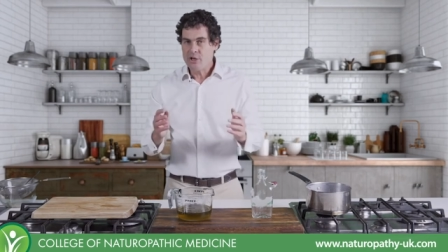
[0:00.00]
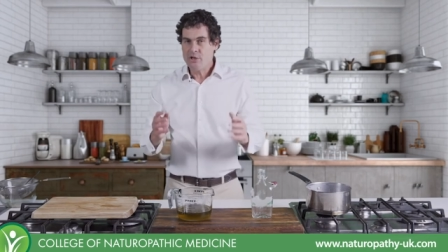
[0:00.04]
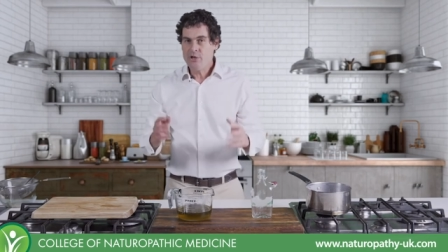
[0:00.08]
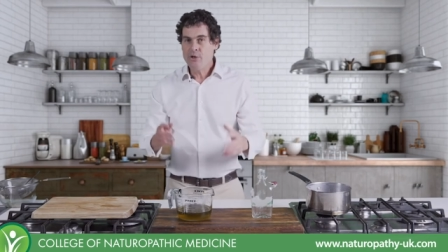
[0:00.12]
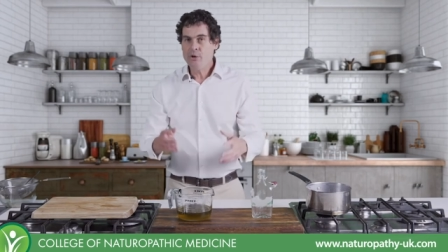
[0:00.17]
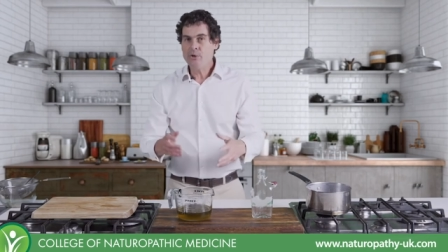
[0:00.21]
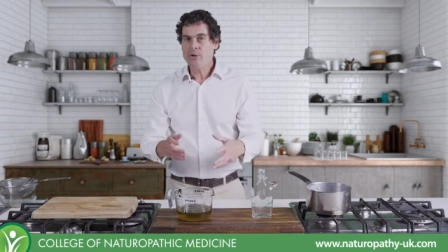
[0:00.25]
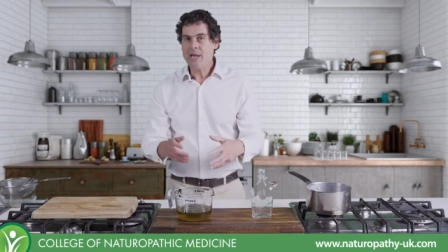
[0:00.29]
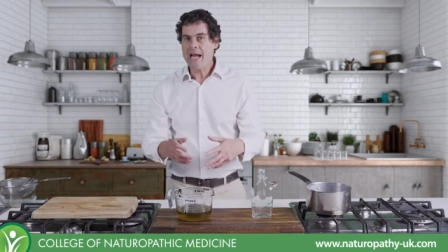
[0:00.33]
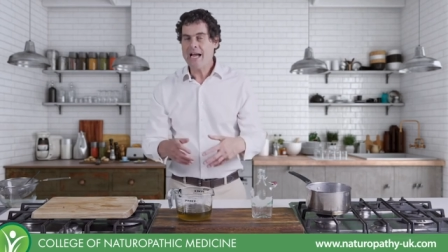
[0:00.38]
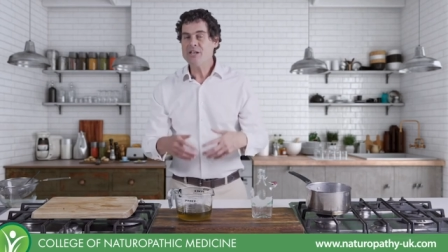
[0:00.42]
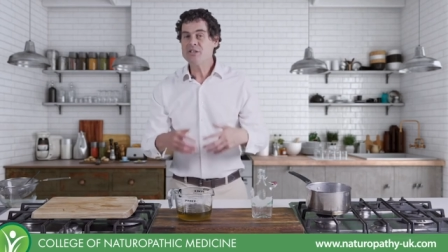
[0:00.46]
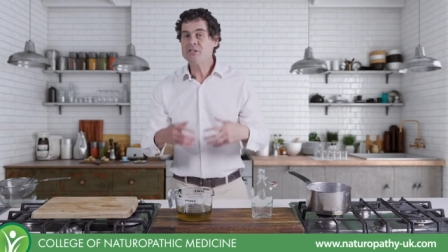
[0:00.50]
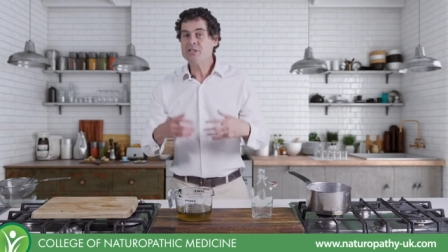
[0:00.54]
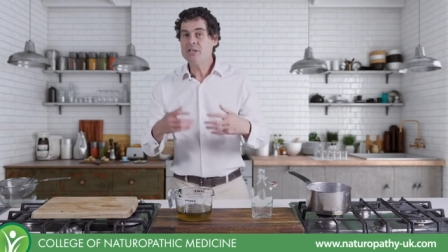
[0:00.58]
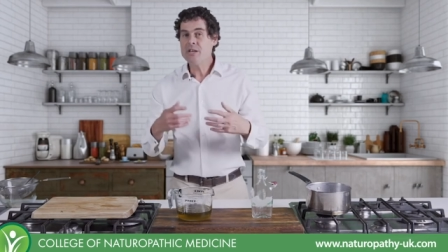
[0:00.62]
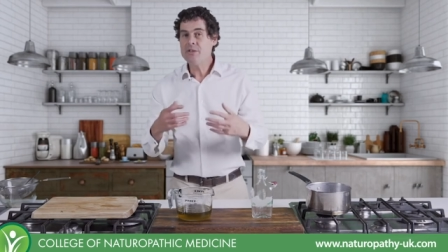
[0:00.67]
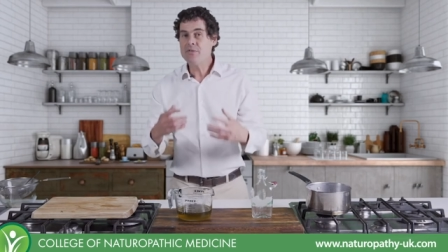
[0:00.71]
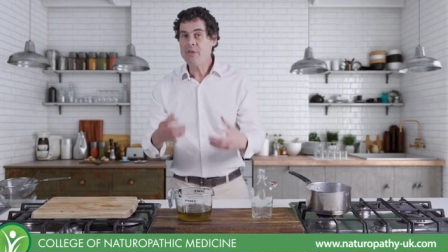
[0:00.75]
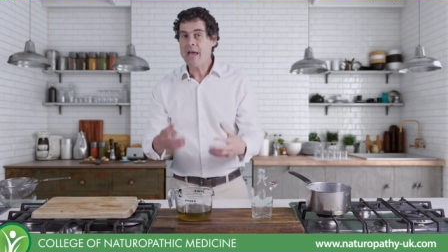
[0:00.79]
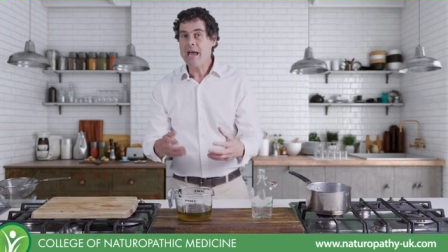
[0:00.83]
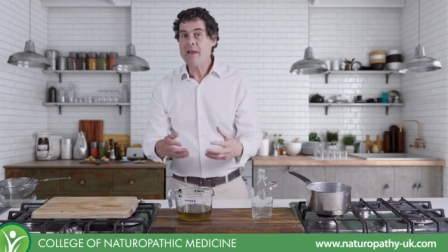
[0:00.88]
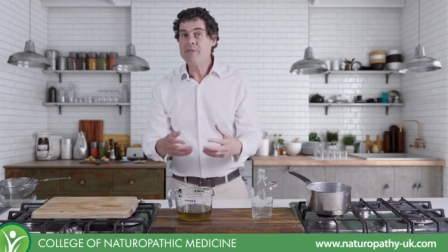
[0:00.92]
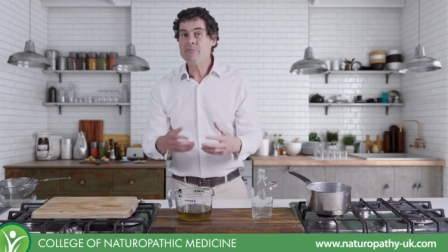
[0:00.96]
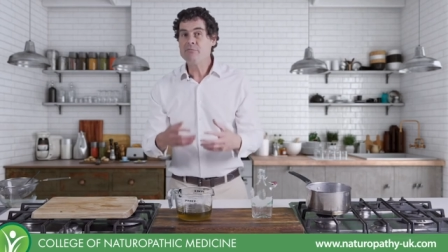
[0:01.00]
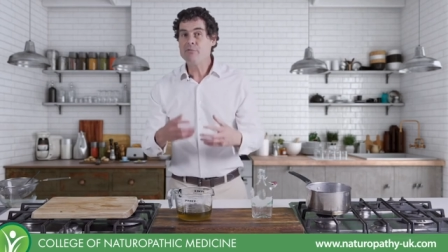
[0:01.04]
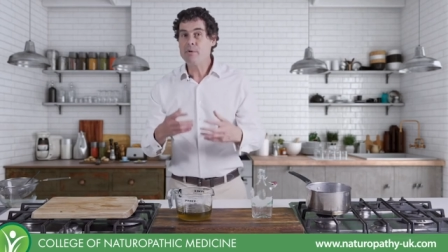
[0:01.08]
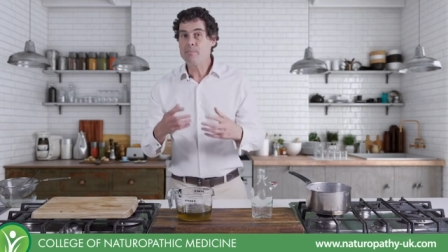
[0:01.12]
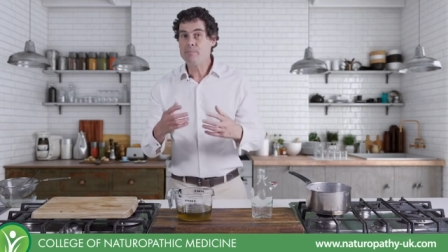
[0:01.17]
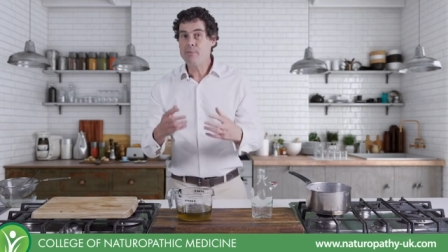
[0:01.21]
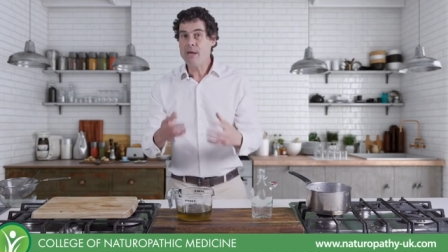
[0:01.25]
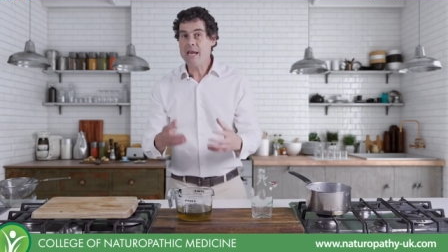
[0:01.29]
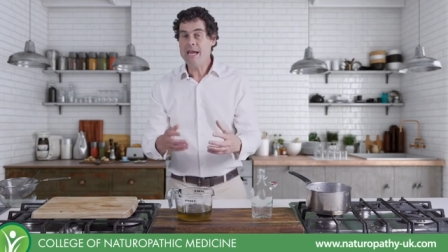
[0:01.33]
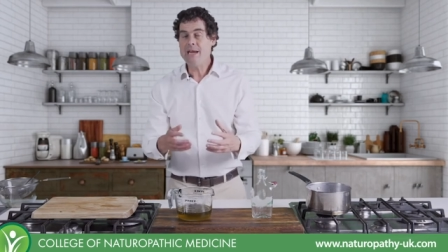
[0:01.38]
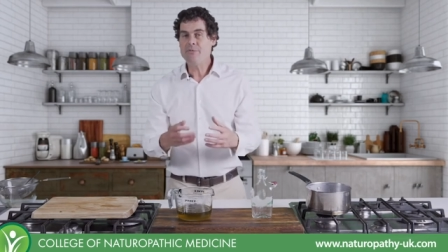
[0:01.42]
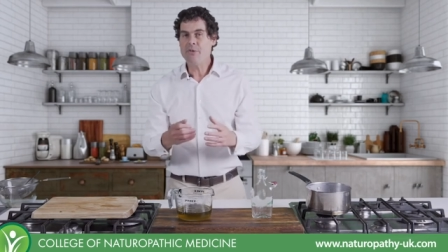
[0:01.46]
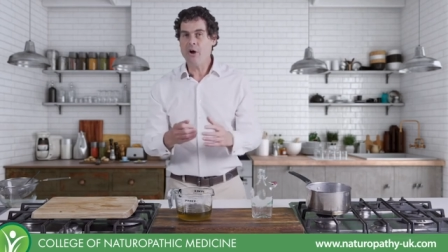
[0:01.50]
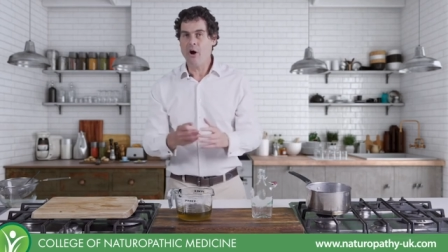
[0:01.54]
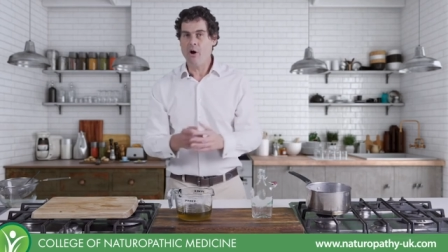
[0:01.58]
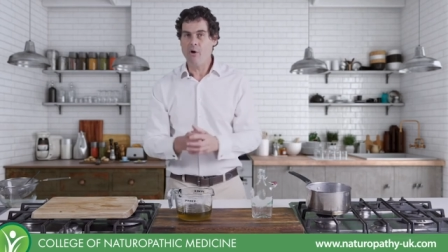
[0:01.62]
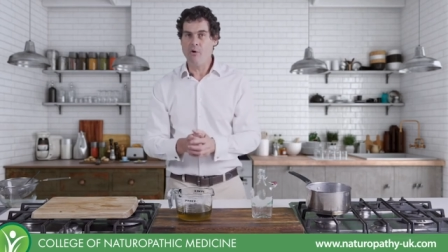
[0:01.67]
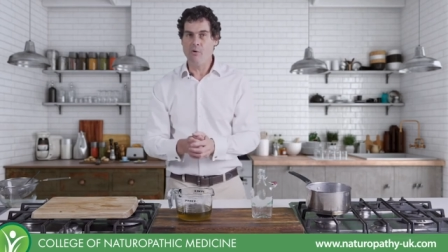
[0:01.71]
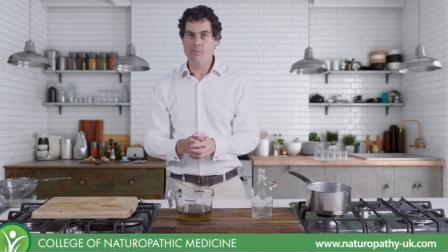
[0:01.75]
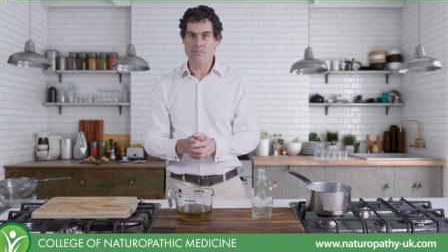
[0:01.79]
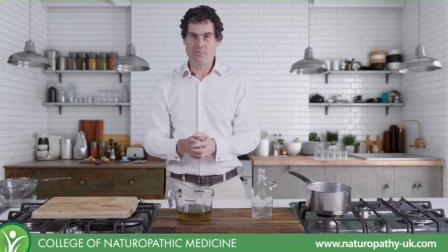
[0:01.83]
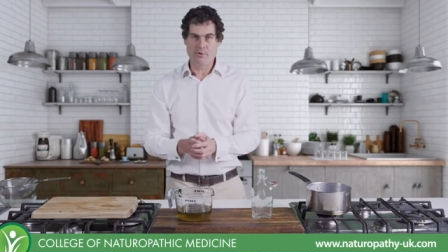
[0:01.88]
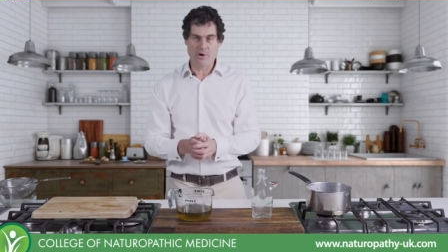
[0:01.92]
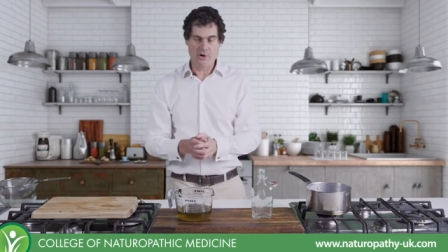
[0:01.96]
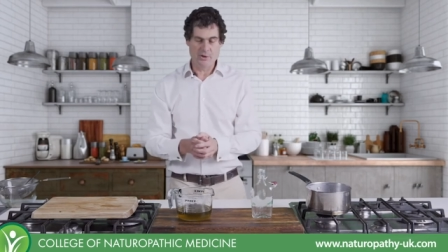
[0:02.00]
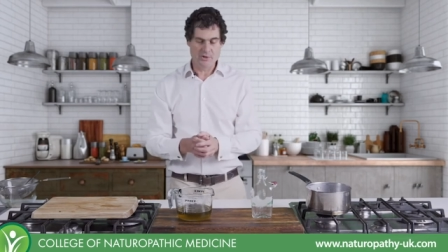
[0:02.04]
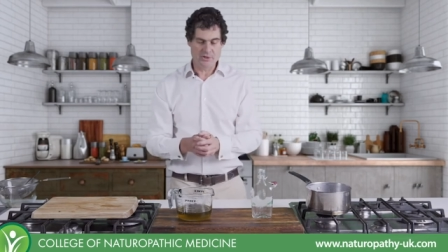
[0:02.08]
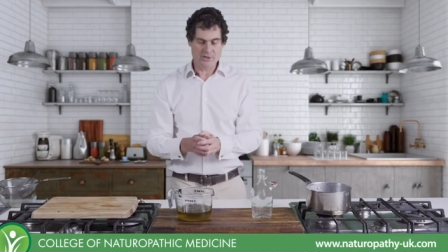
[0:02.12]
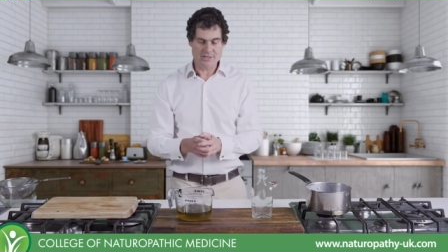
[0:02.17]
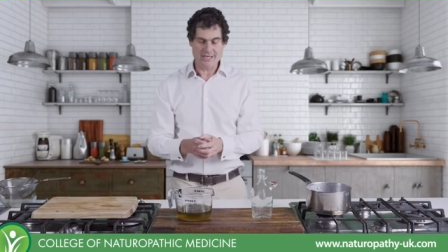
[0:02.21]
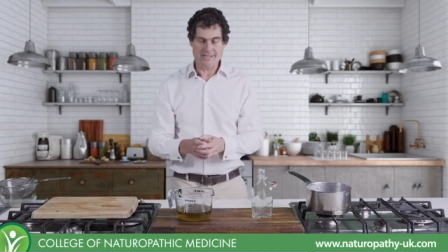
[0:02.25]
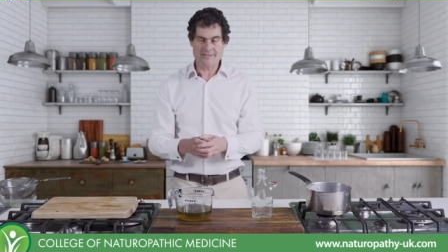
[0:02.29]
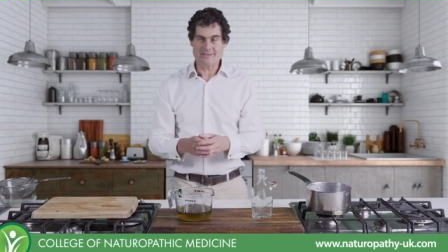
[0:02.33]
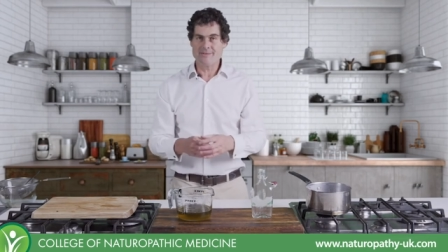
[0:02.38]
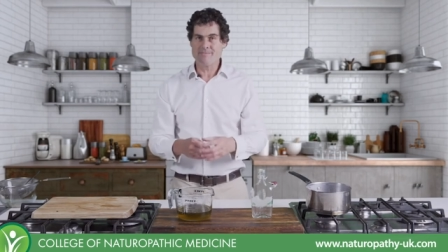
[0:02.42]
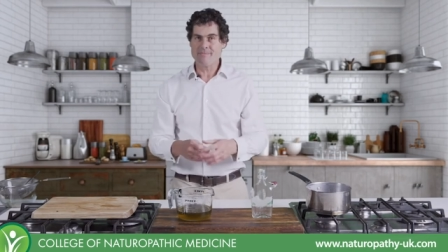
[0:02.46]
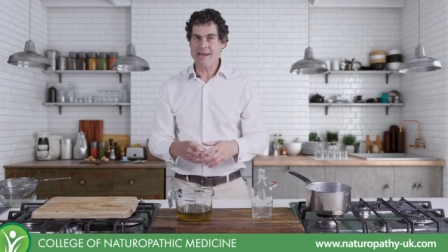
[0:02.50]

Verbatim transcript: you'd actually then repeat the whole process